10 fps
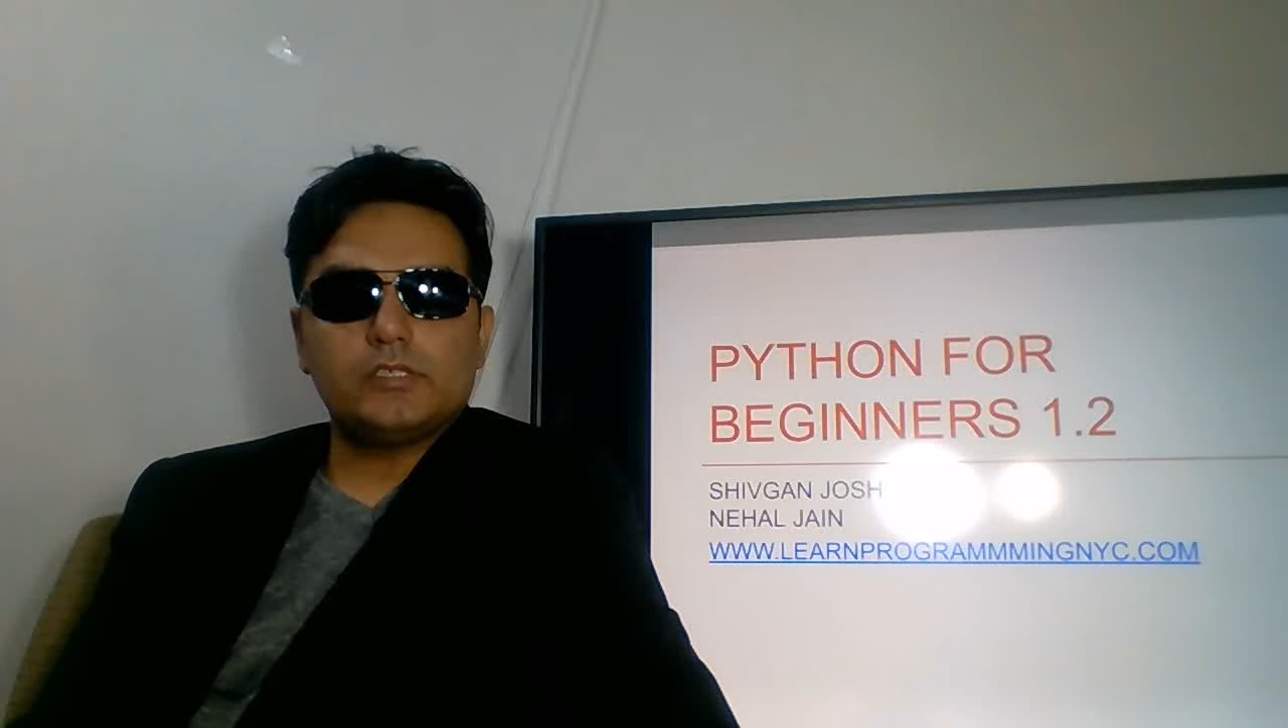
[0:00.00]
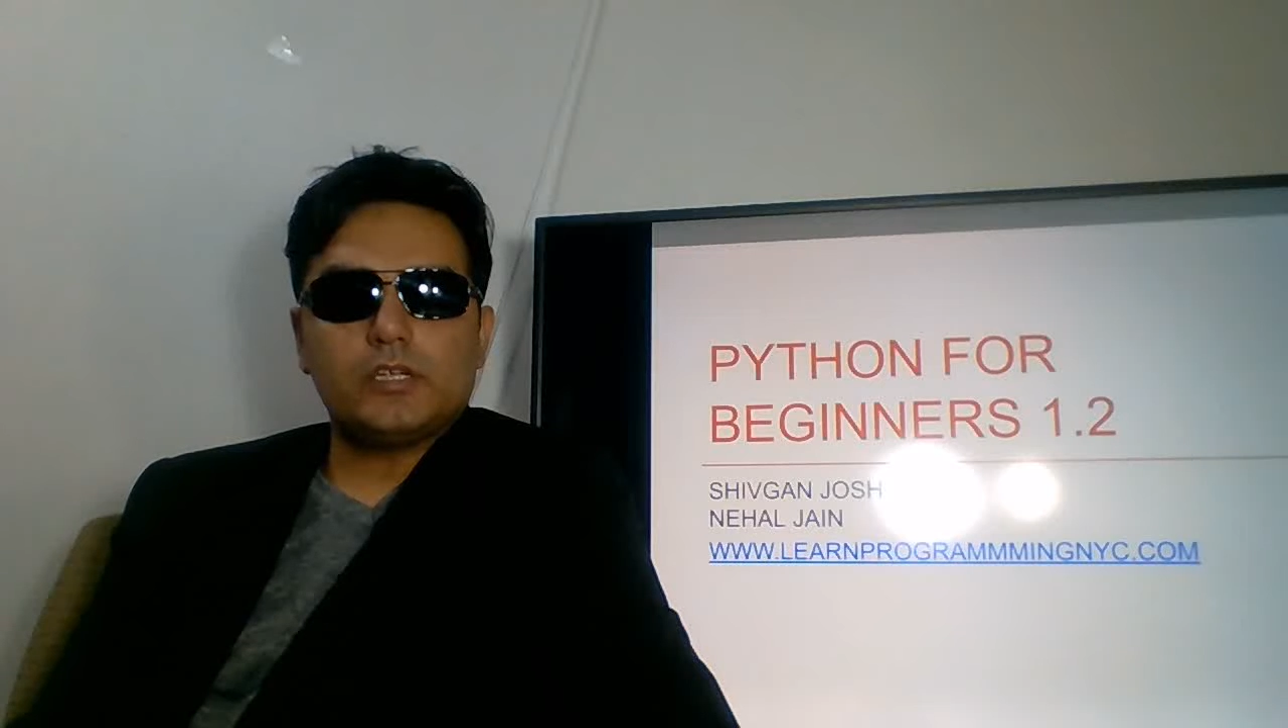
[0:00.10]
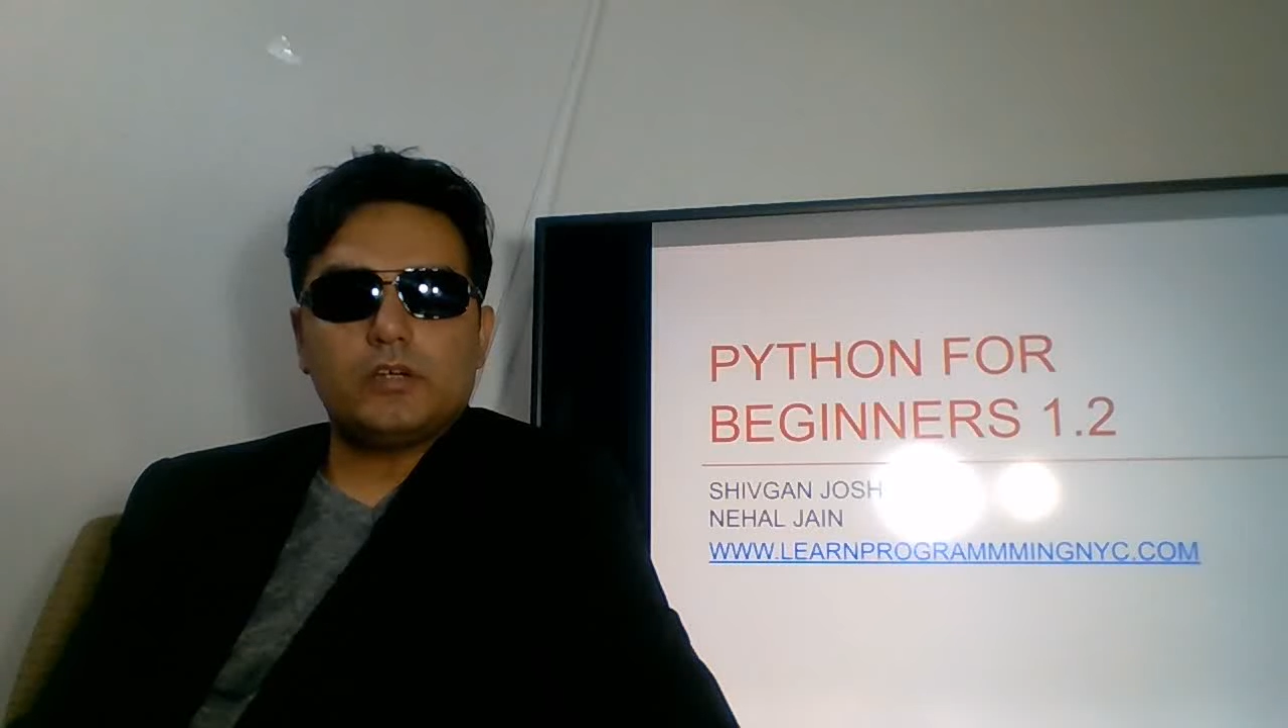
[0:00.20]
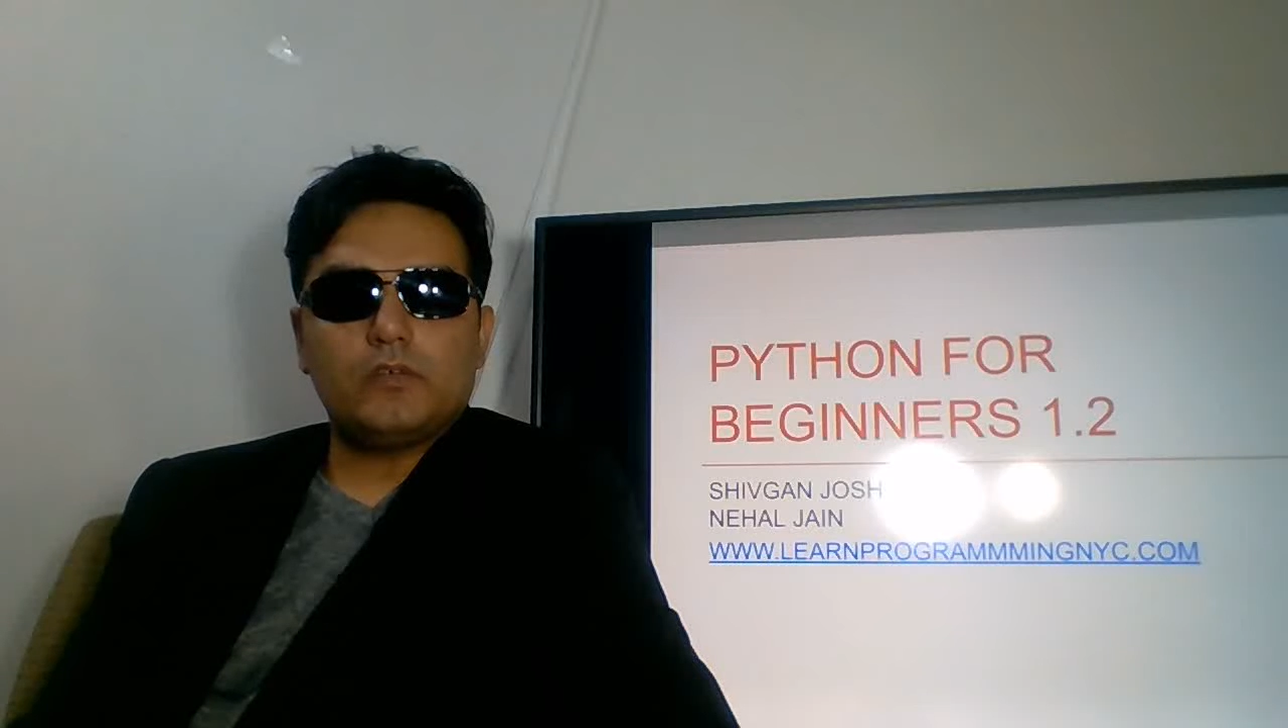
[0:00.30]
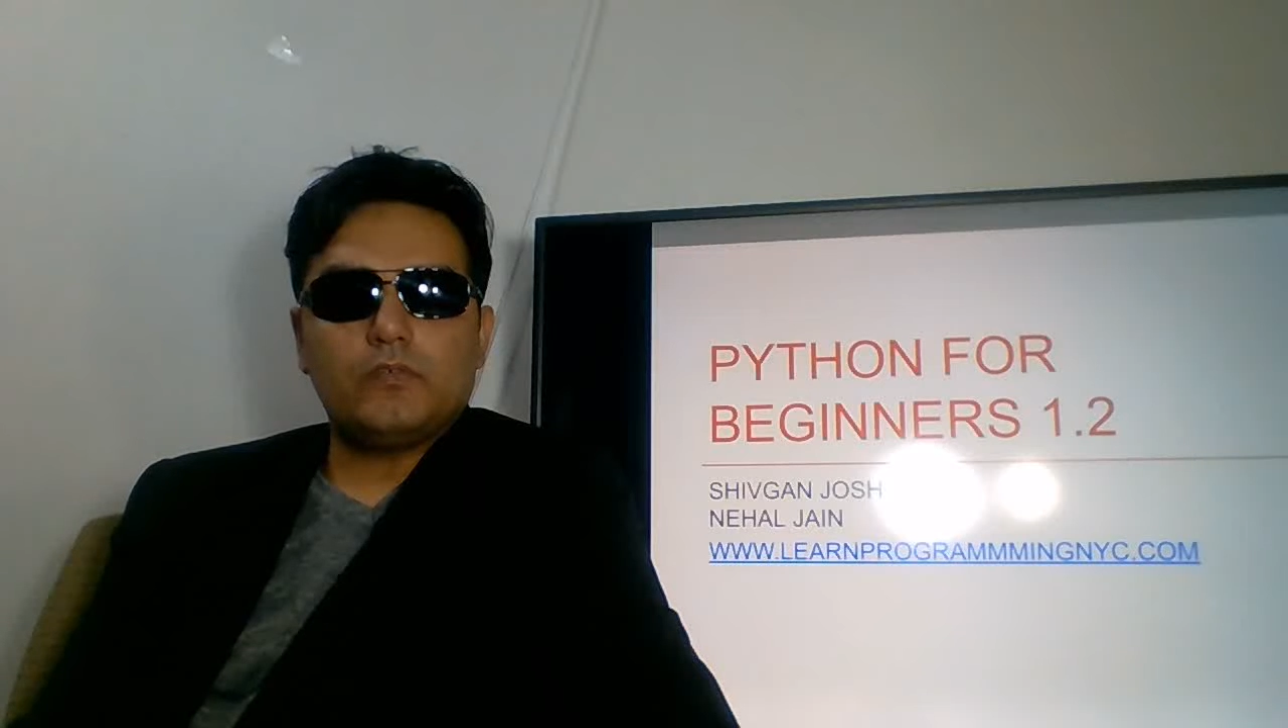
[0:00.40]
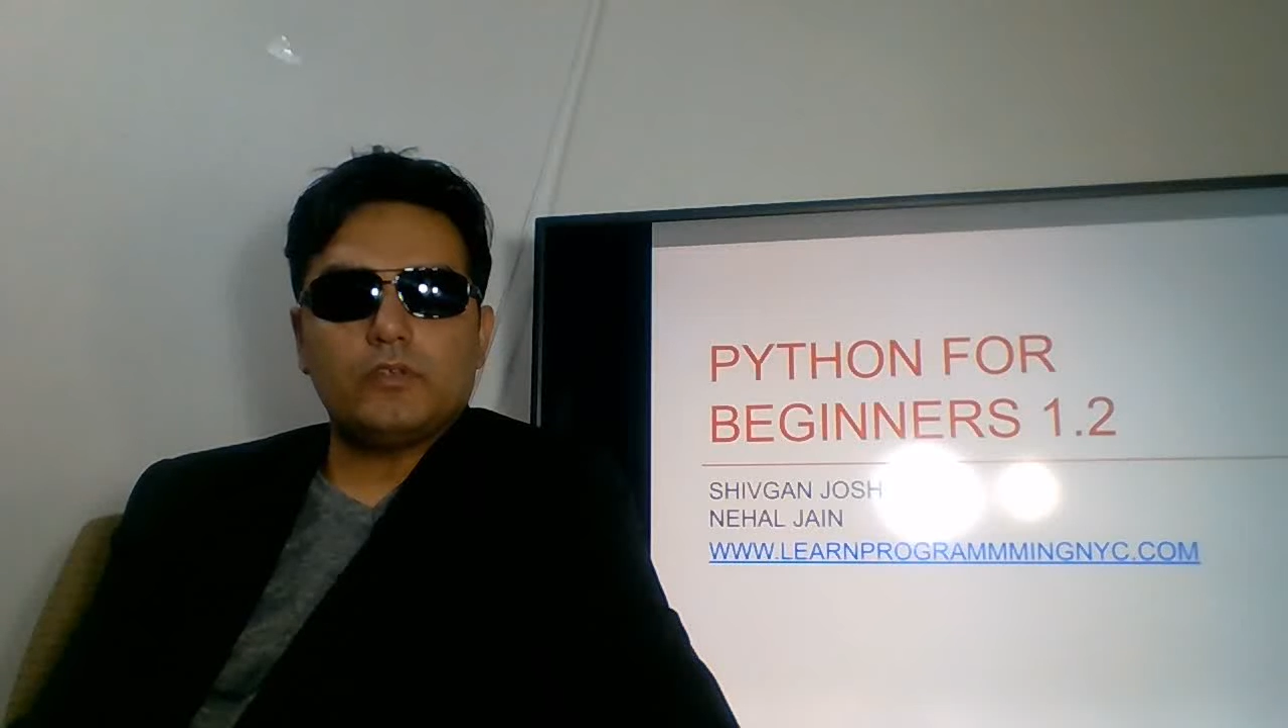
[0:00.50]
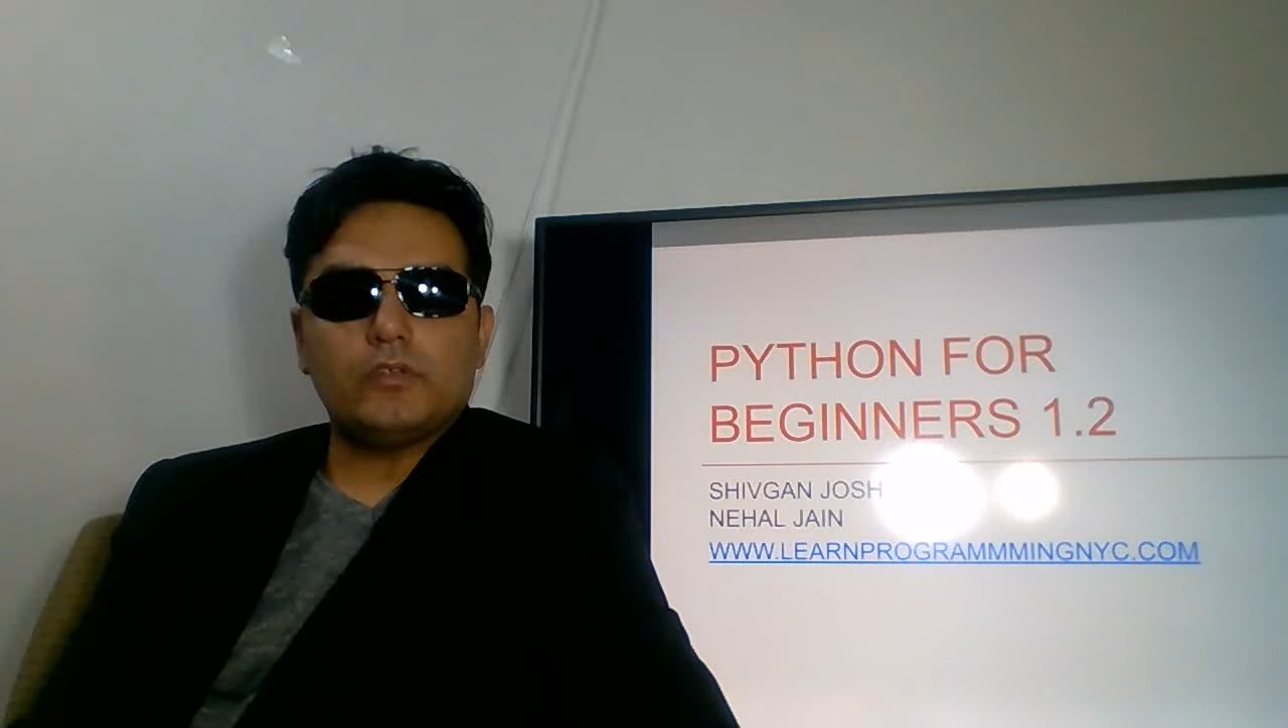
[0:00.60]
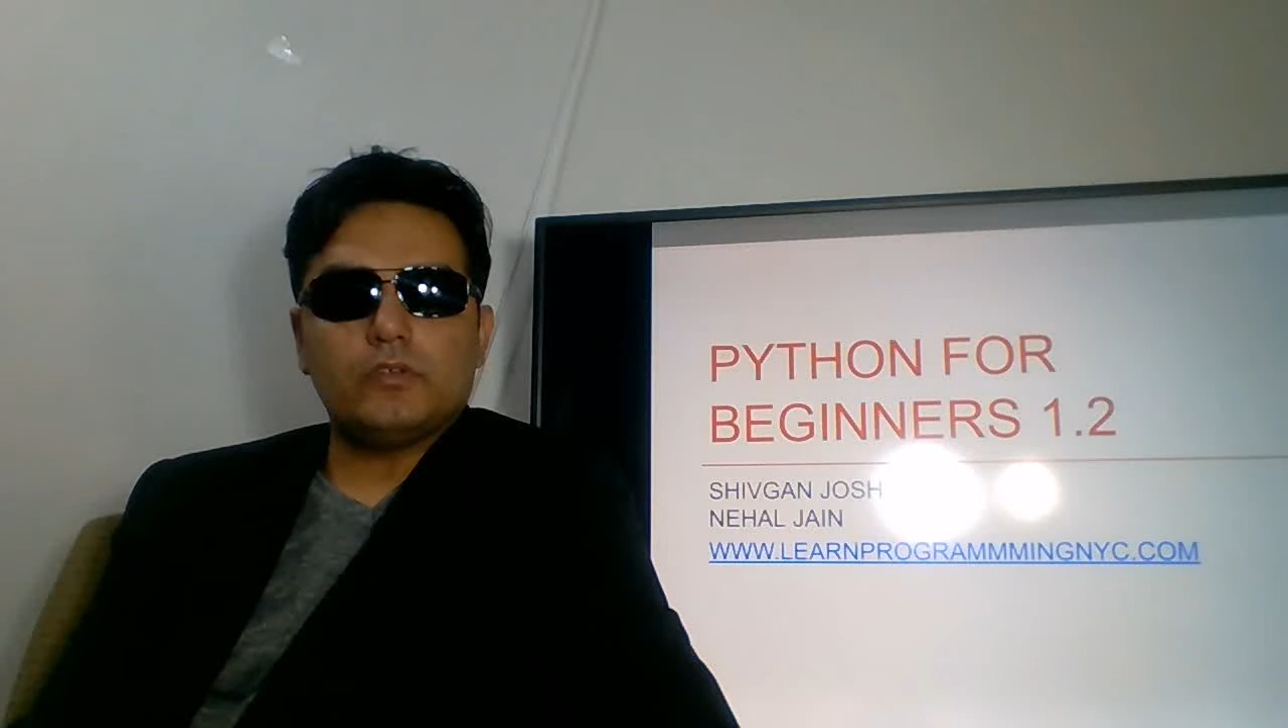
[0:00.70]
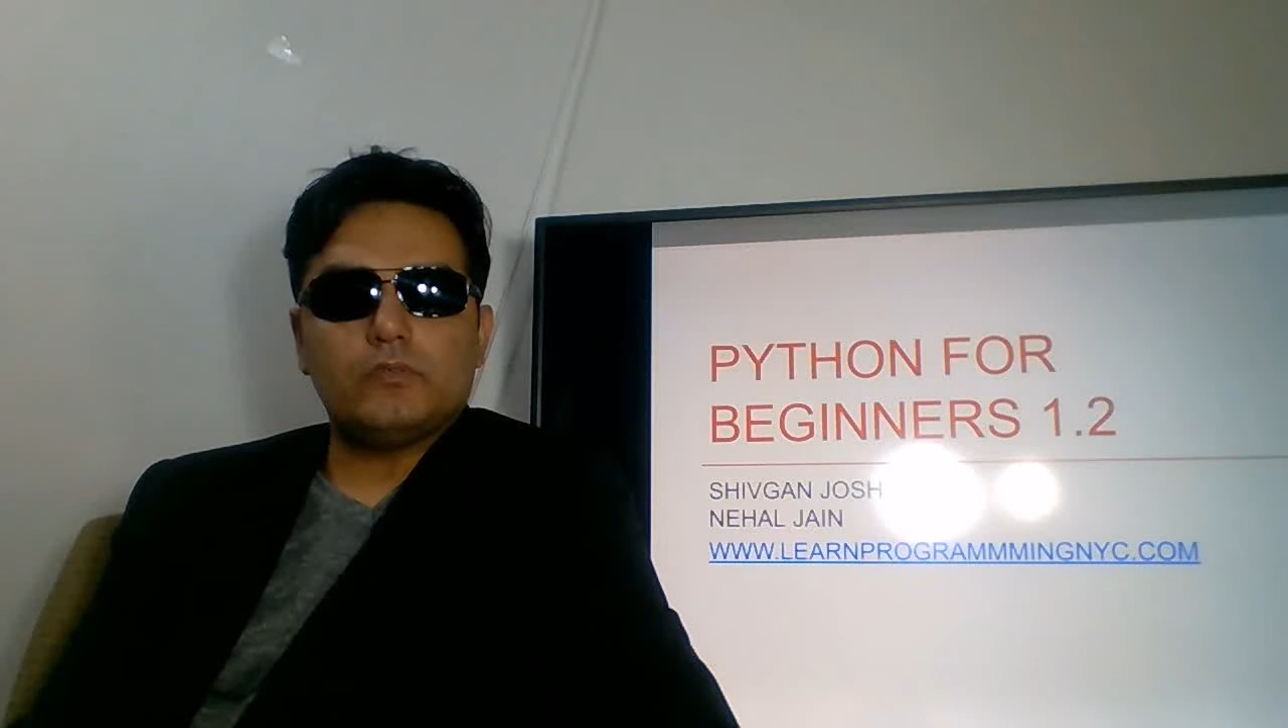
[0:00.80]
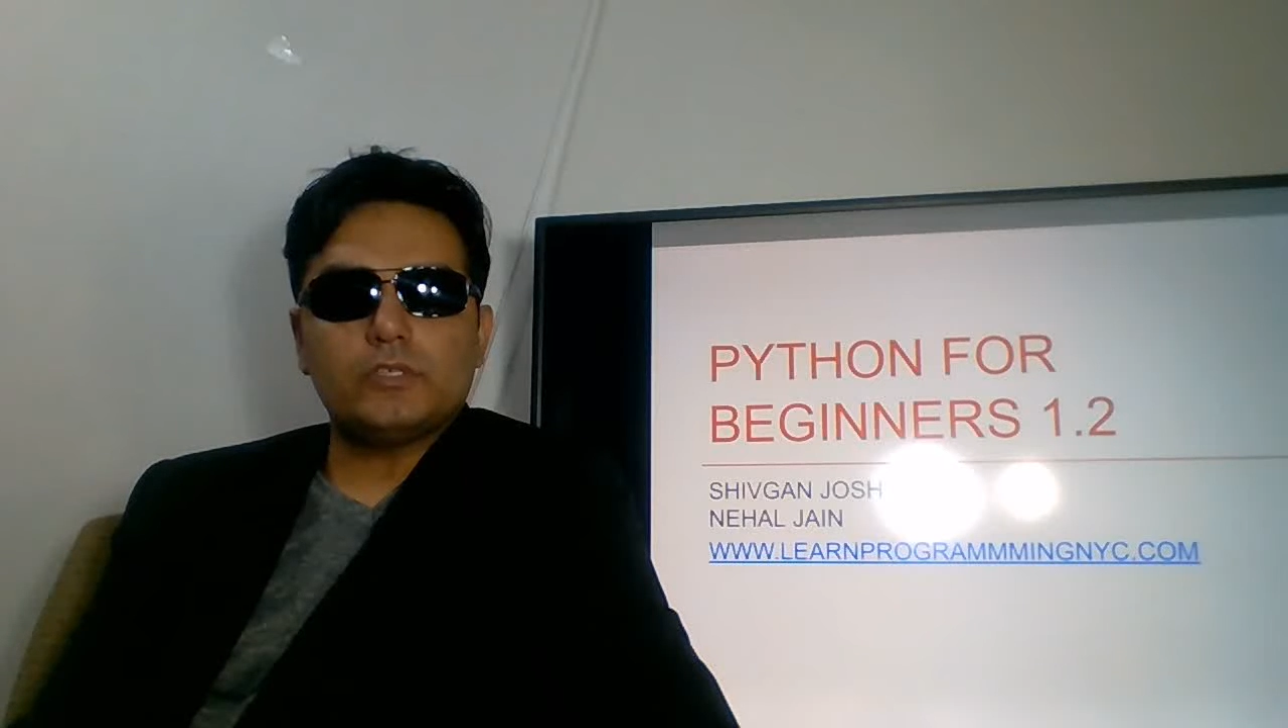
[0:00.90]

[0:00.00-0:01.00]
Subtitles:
Chicago for you,